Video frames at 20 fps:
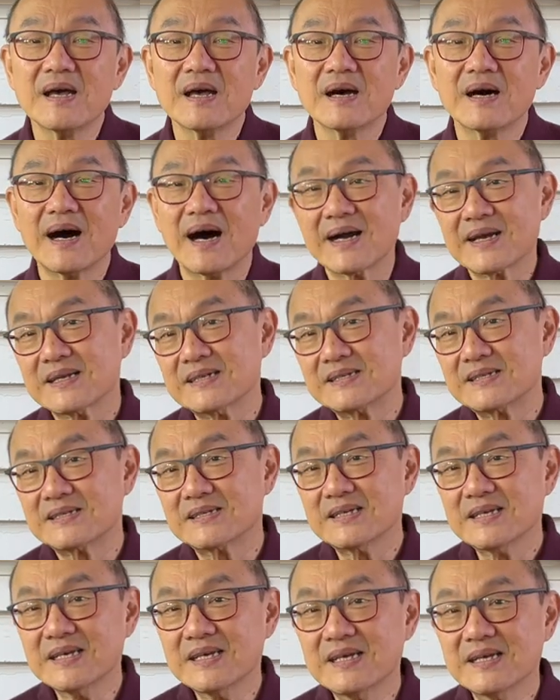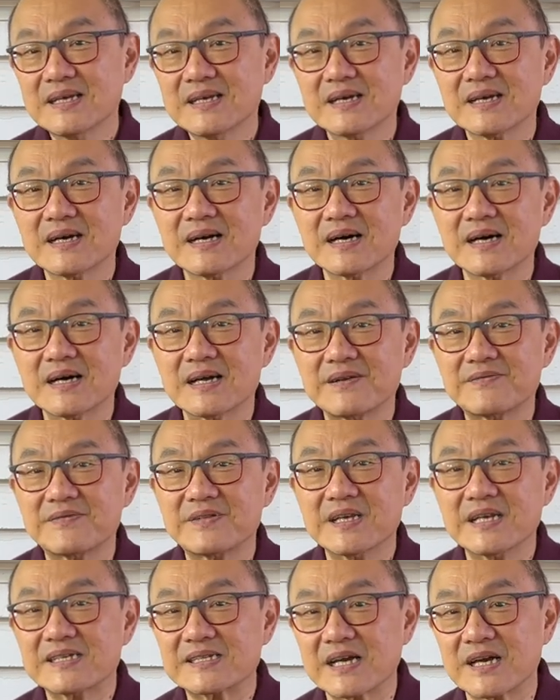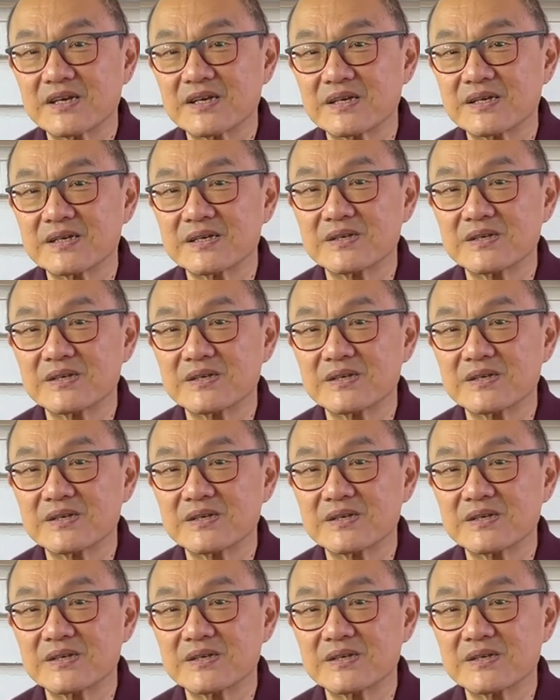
I can see uh, if these are